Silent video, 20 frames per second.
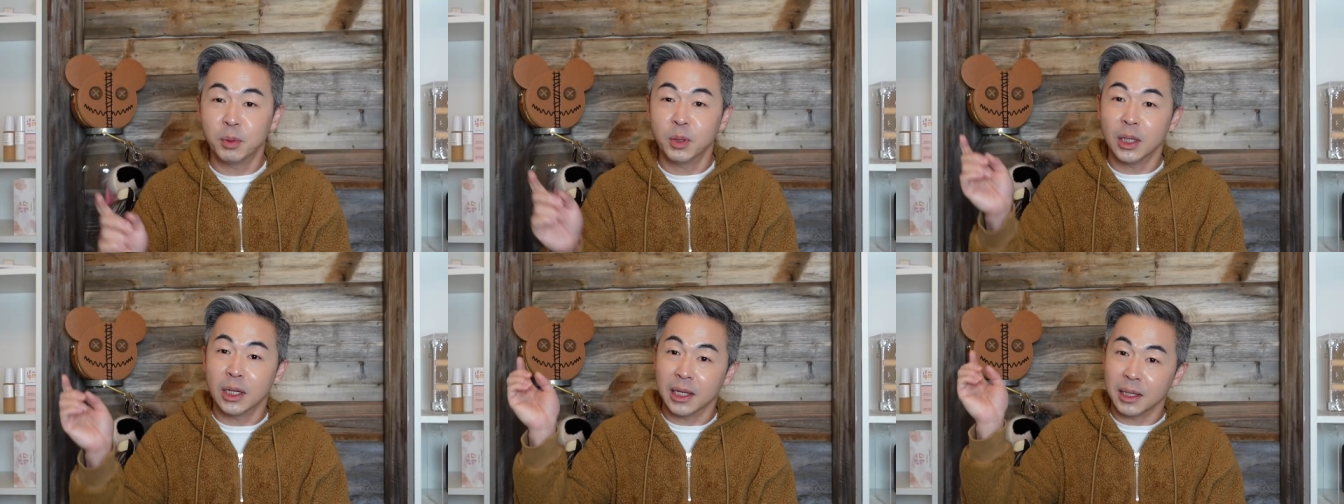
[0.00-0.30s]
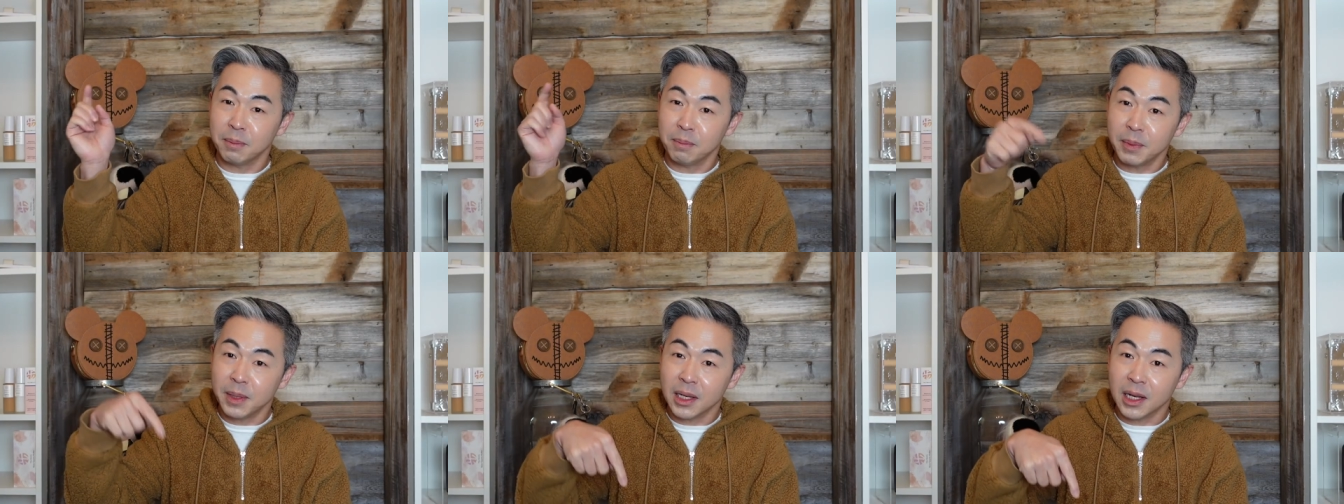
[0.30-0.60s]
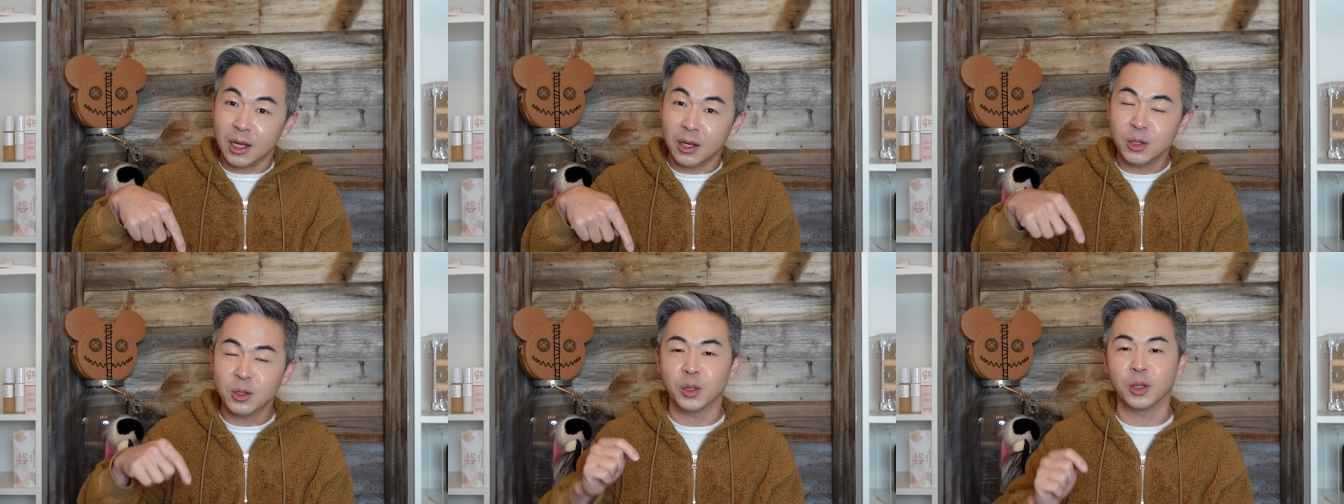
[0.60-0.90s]
put a link
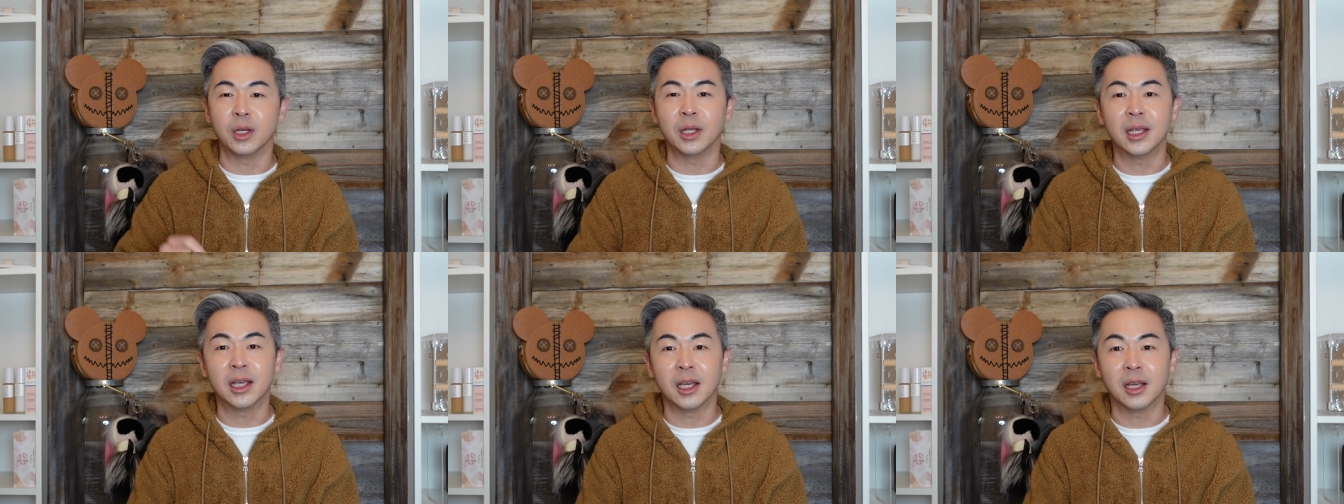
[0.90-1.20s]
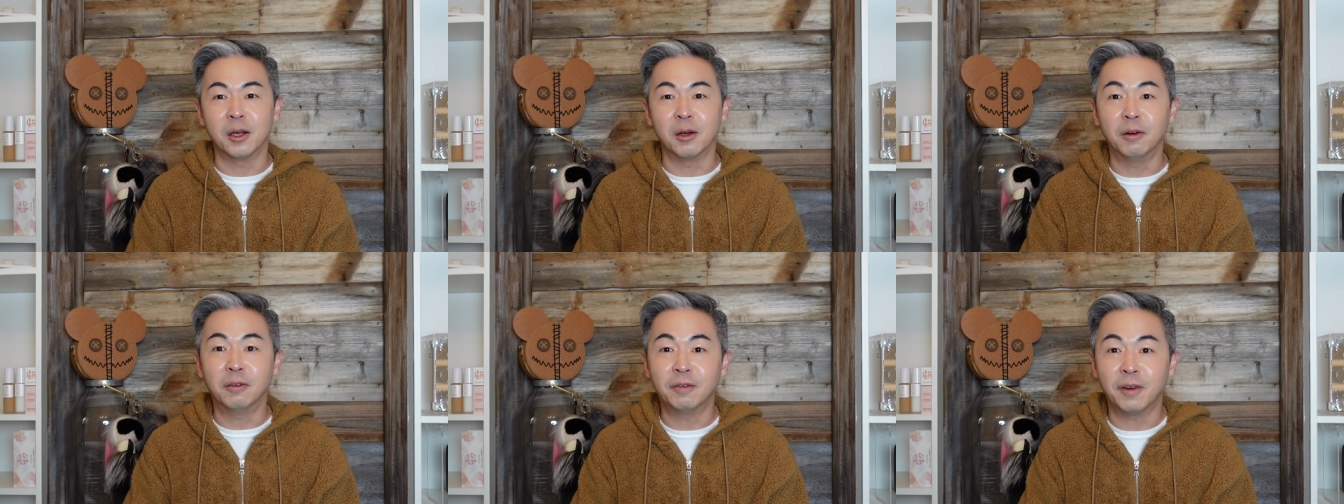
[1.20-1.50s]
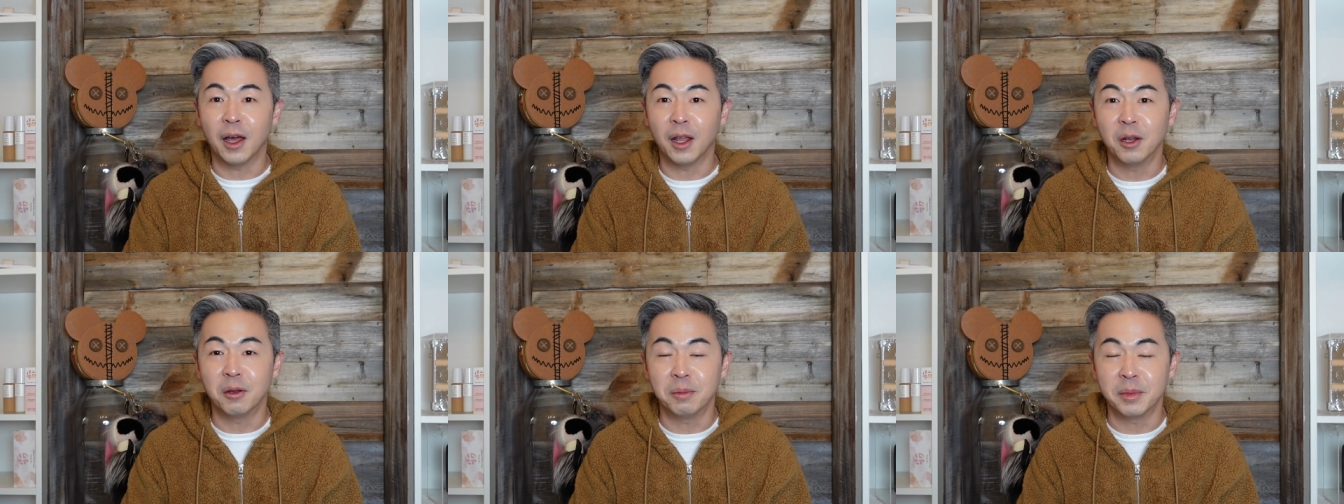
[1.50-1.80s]
below so you can go
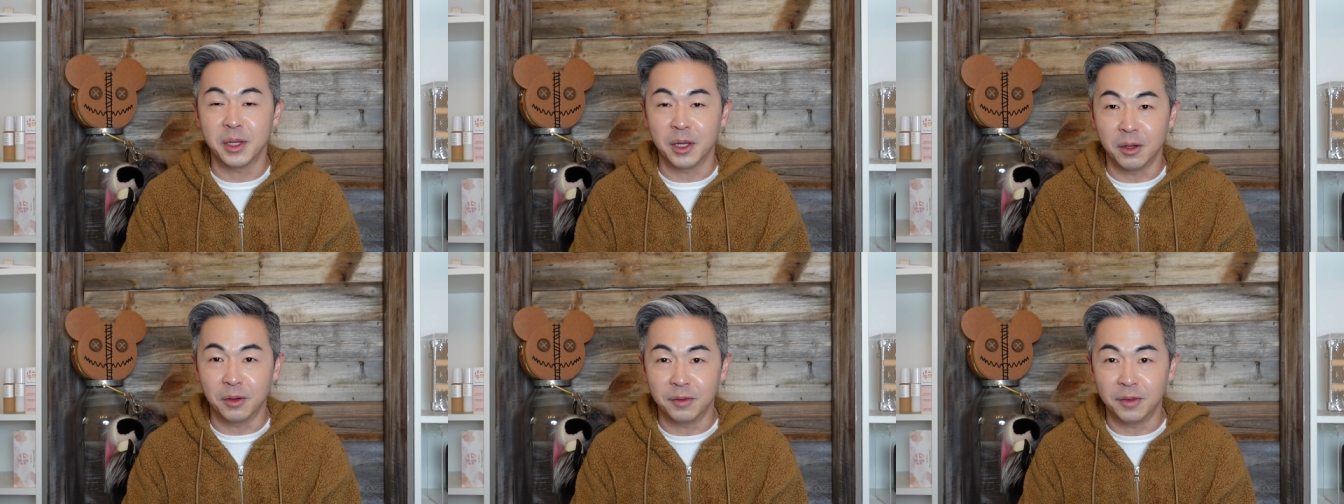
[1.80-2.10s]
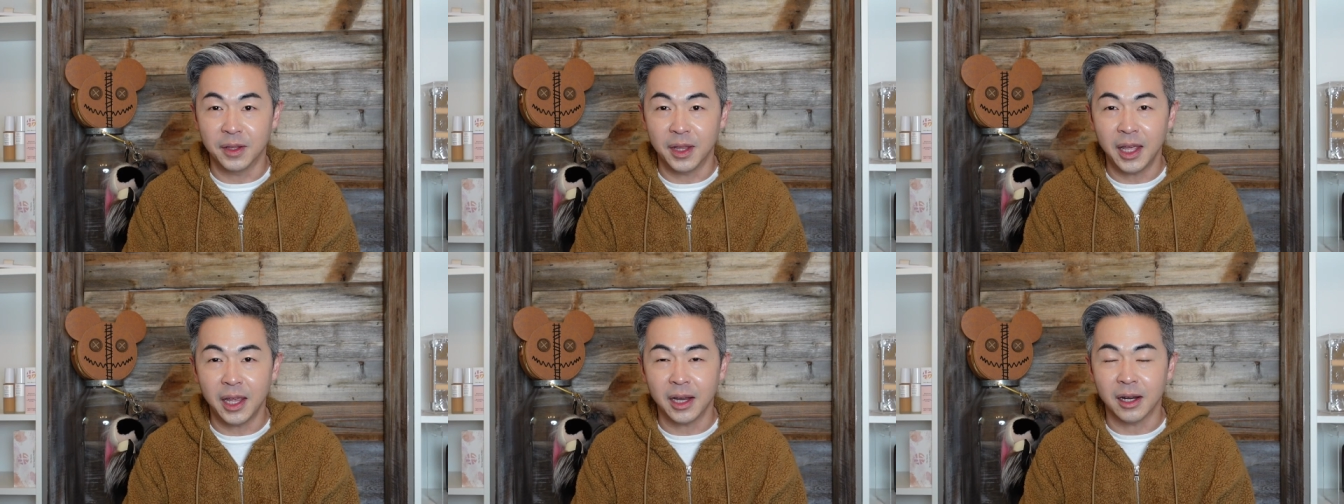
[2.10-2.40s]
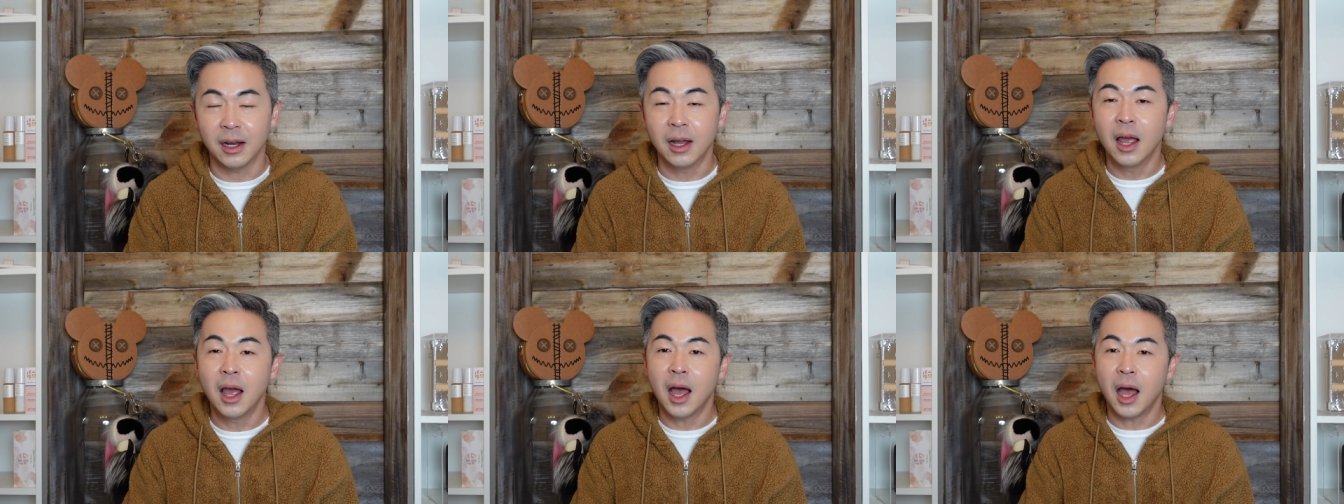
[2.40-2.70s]
follow me over there.